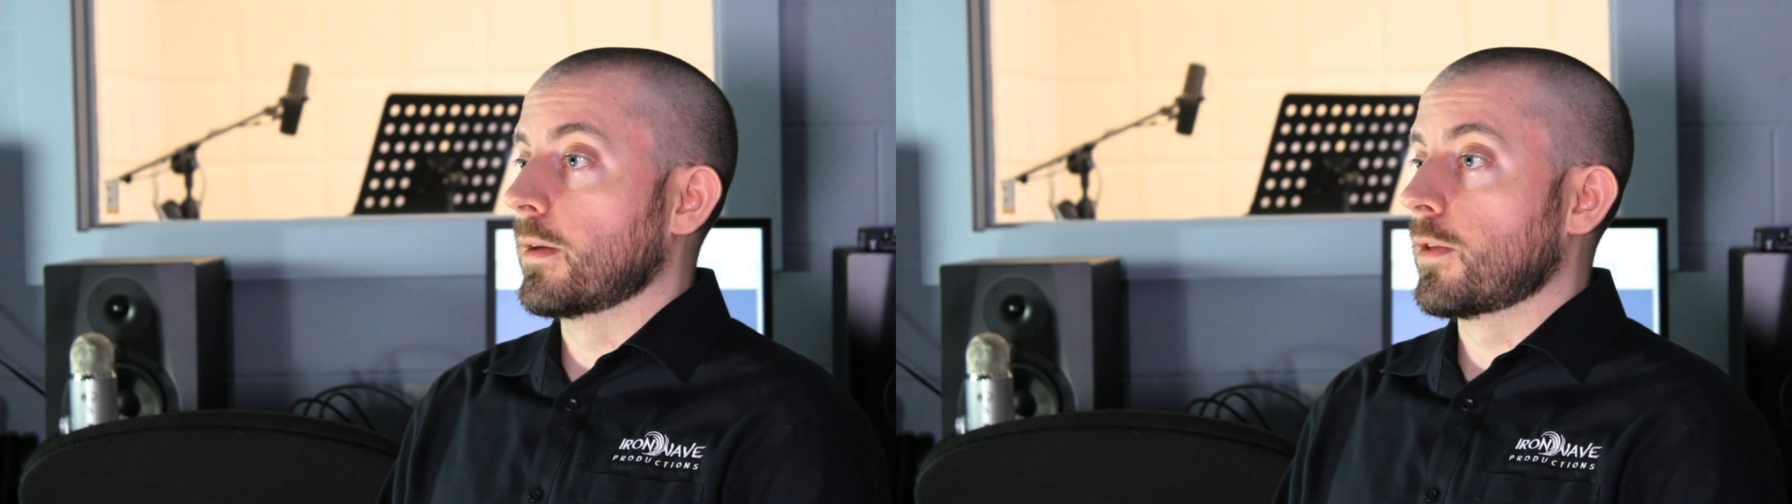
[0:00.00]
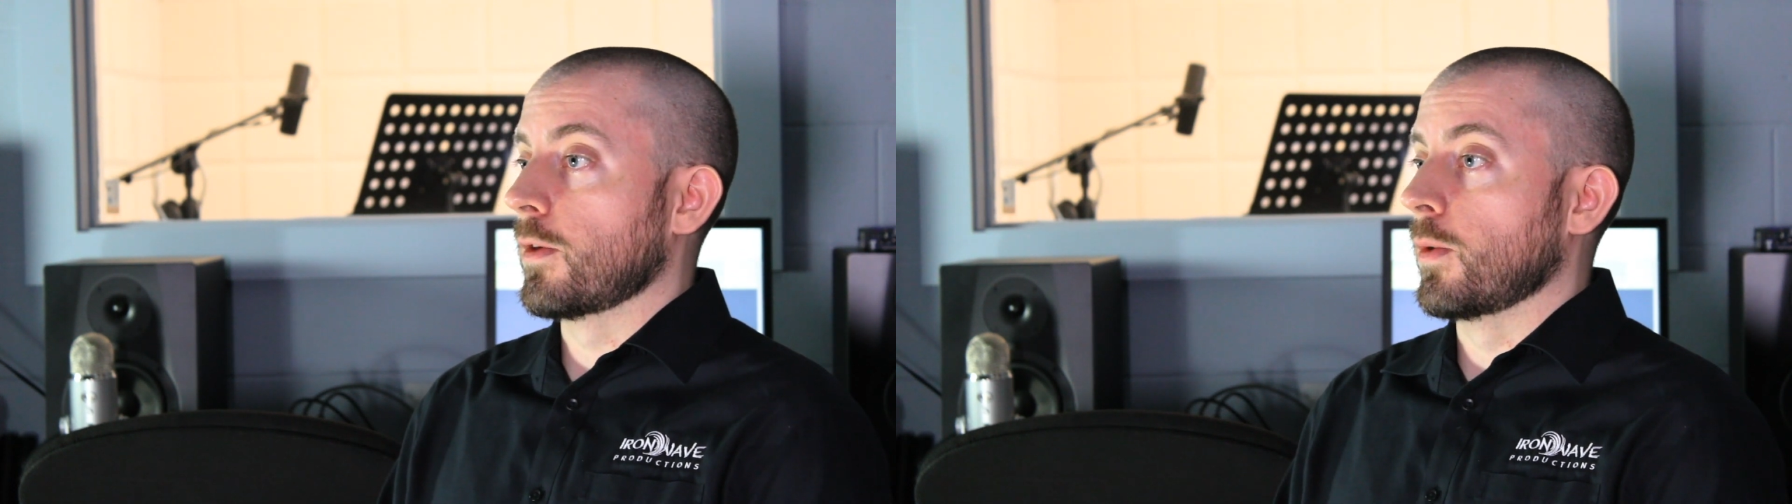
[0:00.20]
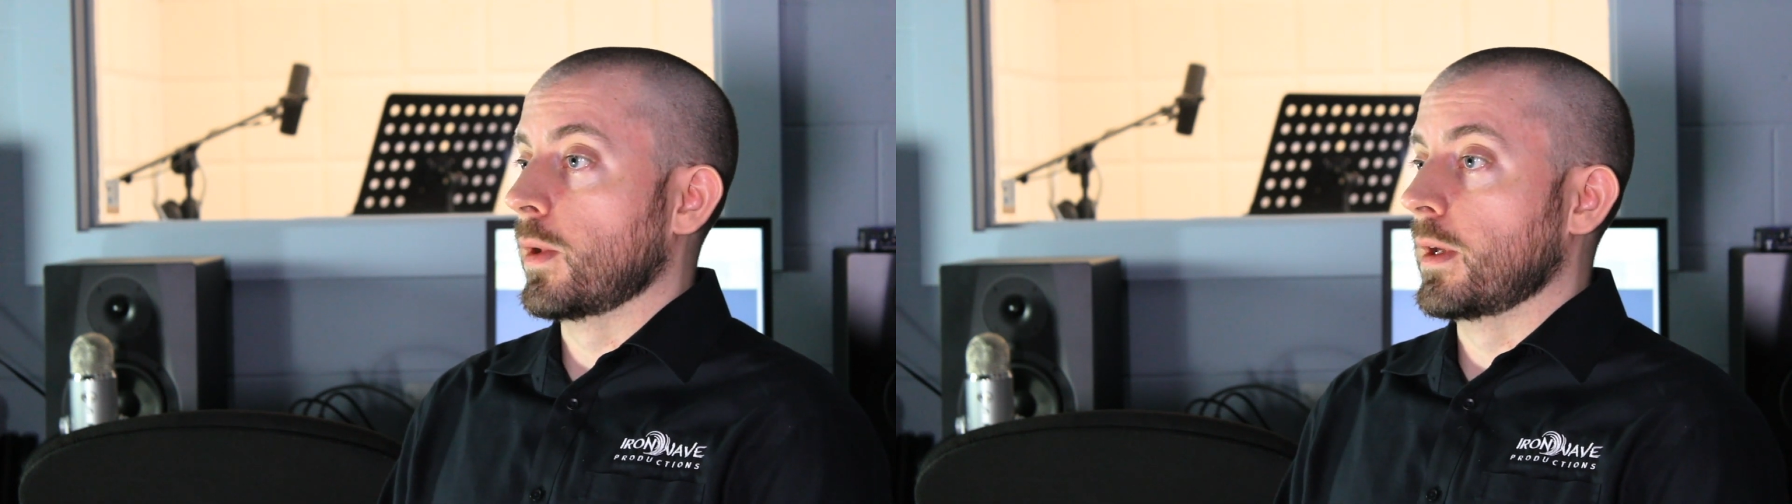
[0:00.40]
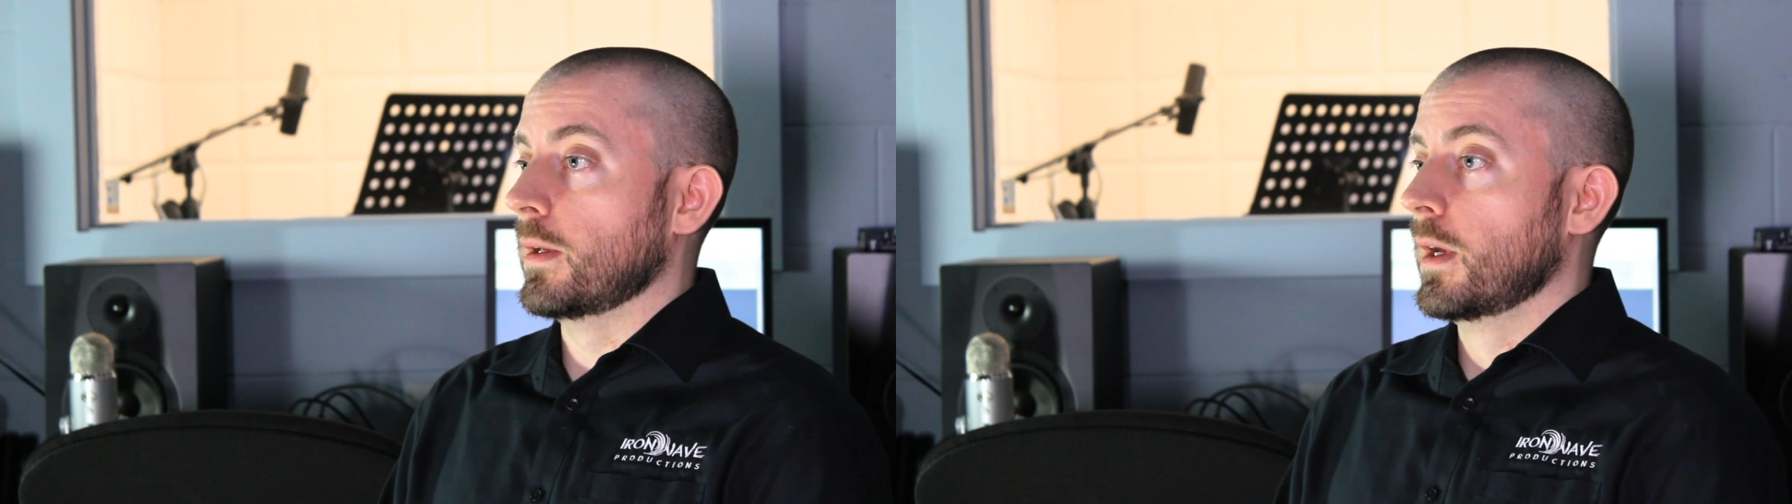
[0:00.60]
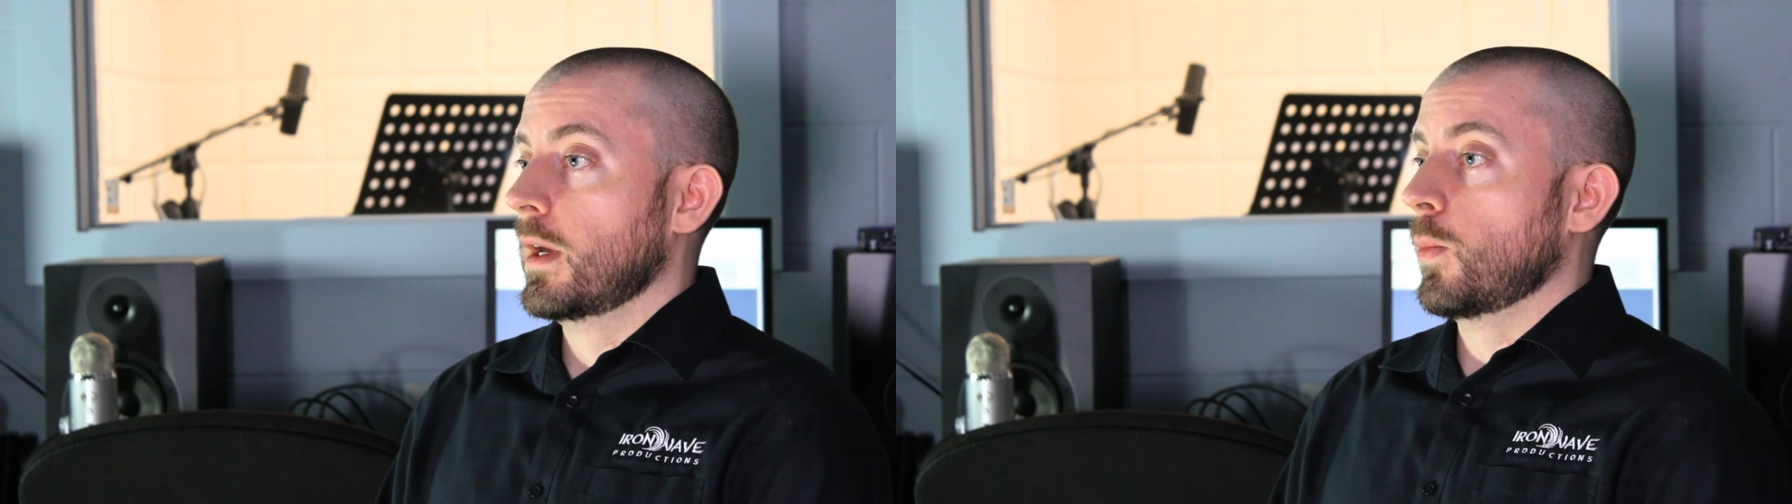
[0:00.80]
So
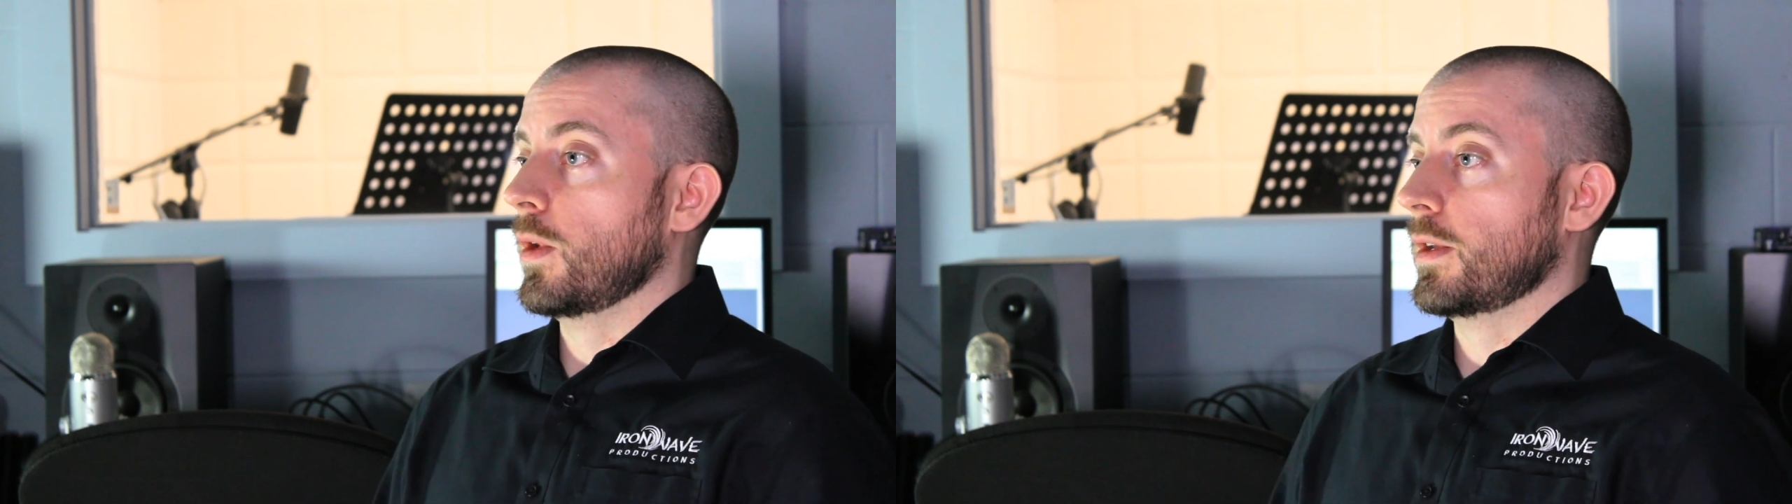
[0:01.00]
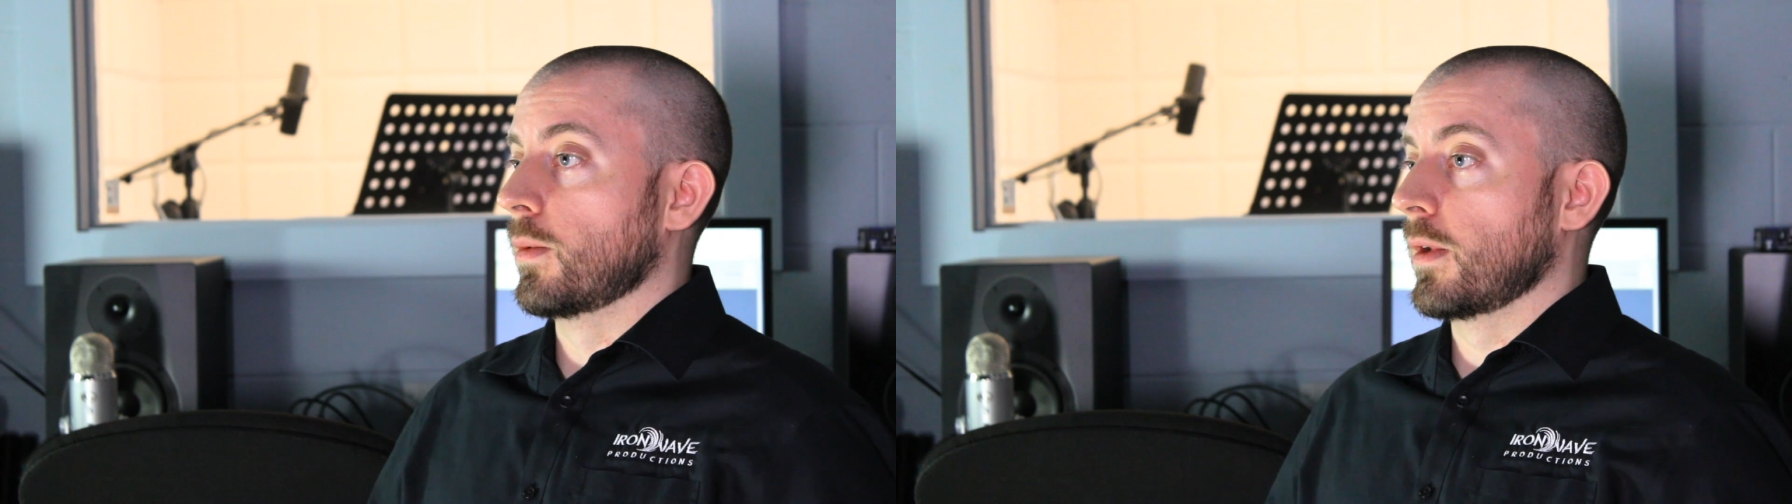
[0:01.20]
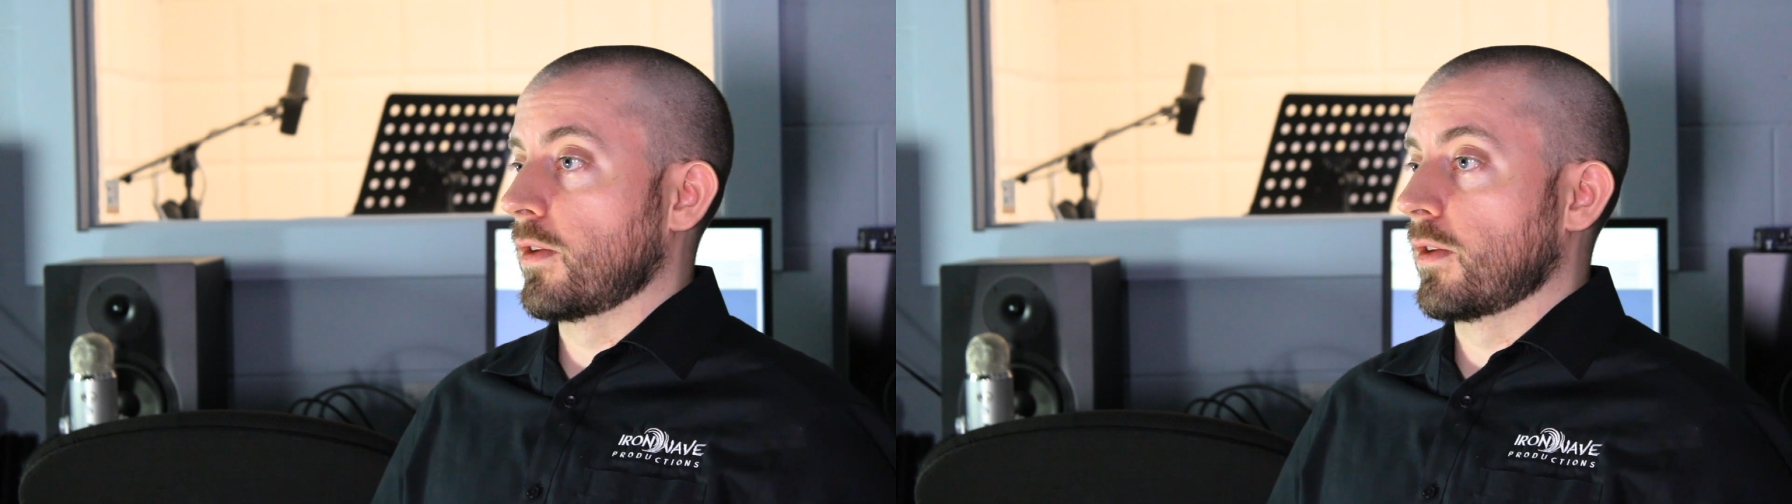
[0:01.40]
we don't